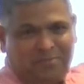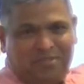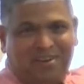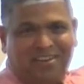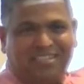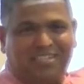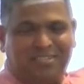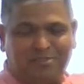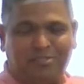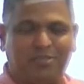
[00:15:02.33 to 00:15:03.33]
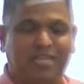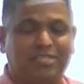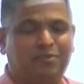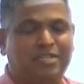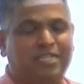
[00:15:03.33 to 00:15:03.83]
You got it, you know. So
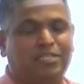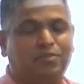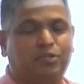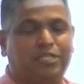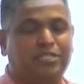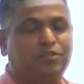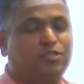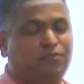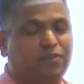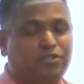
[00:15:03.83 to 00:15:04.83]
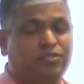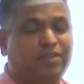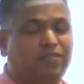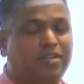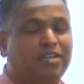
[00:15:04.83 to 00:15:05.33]
that's what it is. So potatoes first,
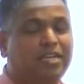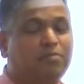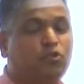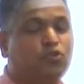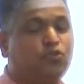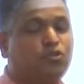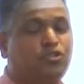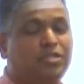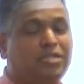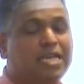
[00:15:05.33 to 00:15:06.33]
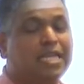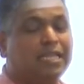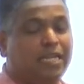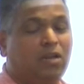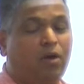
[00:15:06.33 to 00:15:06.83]
definitely, most crucial.
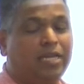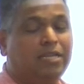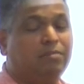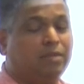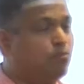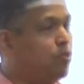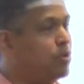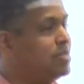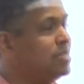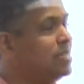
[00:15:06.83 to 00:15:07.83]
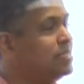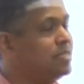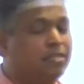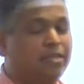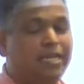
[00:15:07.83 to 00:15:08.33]
Then oil, important and
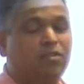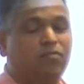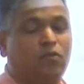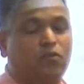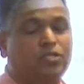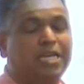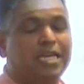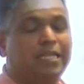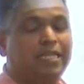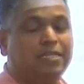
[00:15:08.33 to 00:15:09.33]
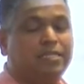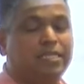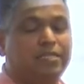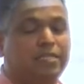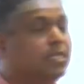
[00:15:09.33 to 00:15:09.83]
necessary. And of course, then the
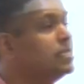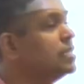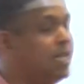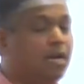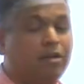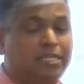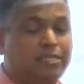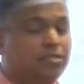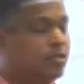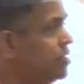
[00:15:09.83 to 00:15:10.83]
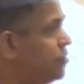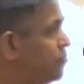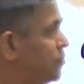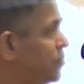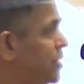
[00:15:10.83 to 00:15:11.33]
seasonings, they are necessary.
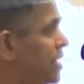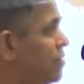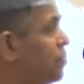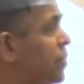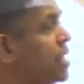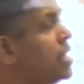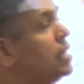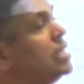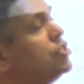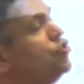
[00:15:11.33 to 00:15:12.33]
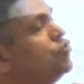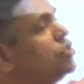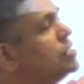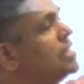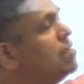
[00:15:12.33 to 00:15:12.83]
Yeah? Let's use
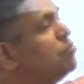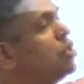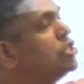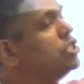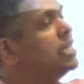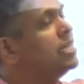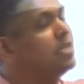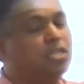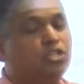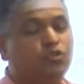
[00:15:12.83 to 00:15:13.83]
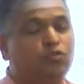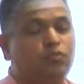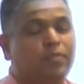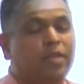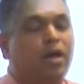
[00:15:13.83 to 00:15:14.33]
the same logic
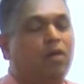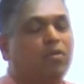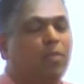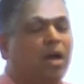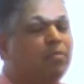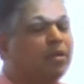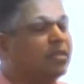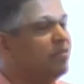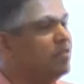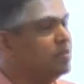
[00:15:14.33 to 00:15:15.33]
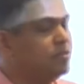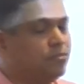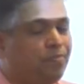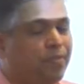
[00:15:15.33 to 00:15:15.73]
to our Mahabharata evidence.